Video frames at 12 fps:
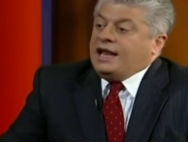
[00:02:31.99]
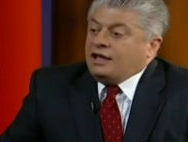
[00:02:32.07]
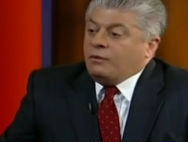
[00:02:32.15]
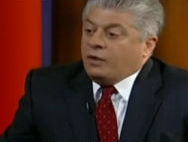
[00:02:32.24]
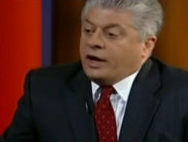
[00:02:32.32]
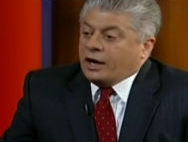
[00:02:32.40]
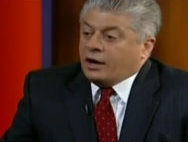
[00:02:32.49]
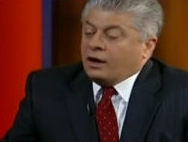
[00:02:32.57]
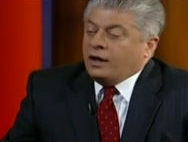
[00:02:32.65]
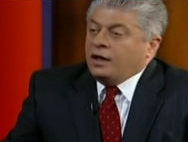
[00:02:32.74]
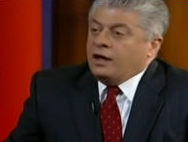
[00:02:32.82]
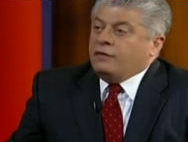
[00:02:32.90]

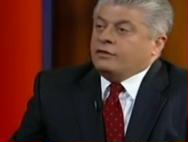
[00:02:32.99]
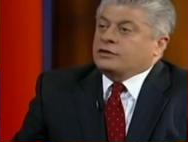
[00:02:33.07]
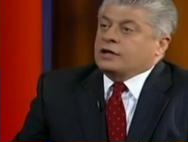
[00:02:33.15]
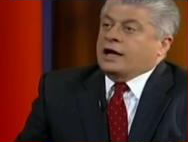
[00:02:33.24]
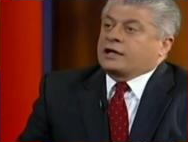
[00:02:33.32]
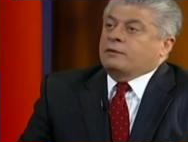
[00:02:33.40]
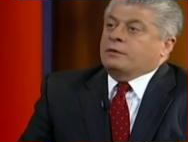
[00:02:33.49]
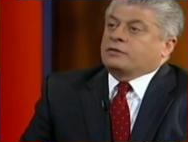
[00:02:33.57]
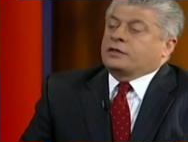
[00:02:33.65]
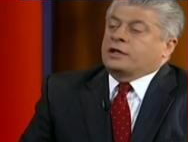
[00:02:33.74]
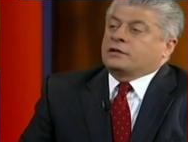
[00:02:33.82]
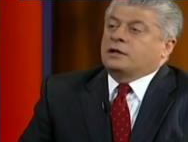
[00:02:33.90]
anywhere in the
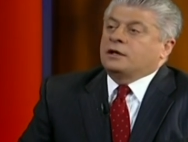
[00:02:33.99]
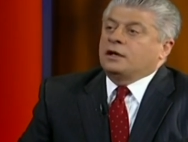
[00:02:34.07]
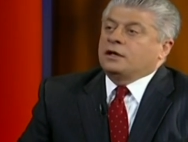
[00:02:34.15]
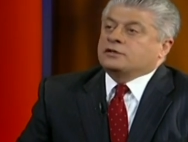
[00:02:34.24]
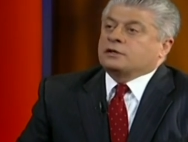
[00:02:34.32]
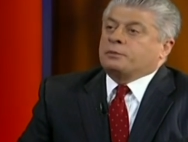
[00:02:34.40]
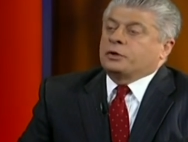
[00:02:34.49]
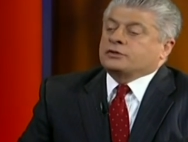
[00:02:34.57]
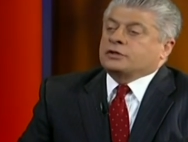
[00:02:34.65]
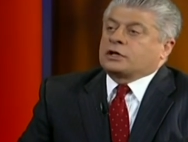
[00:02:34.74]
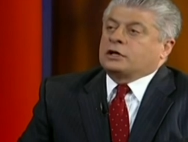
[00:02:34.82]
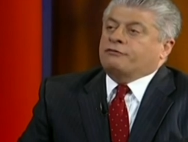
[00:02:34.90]
document that is
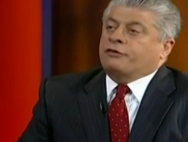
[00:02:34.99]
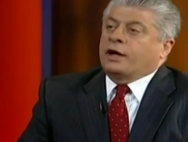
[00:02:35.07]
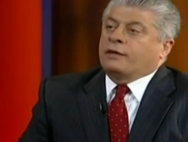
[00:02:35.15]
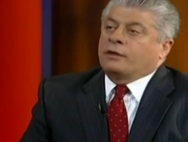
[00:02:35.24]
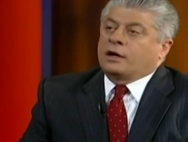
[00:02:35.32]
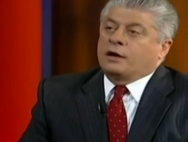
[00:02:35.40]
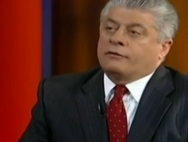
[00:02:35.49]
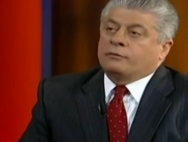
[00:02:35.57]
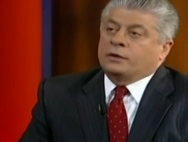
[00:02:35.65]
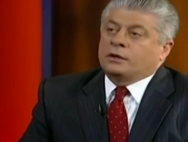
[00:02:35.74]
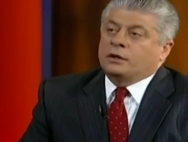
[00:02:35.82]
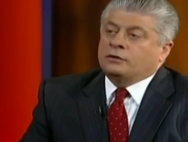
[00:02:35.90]
supposed to confine the
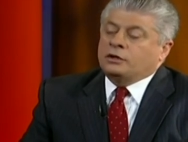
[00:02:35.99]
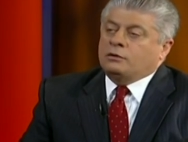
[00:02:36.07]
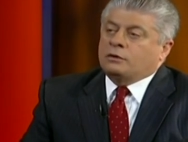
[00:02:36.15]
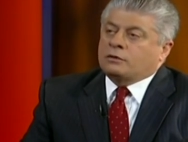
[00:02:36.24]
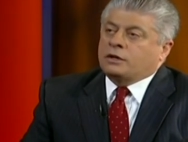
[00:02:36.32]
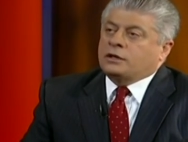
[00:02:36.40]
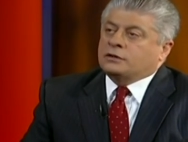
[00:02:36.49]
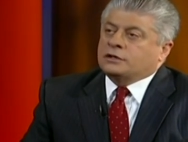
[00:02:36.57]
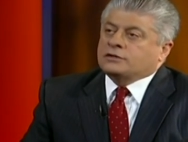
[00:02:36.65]
government. Do you agree or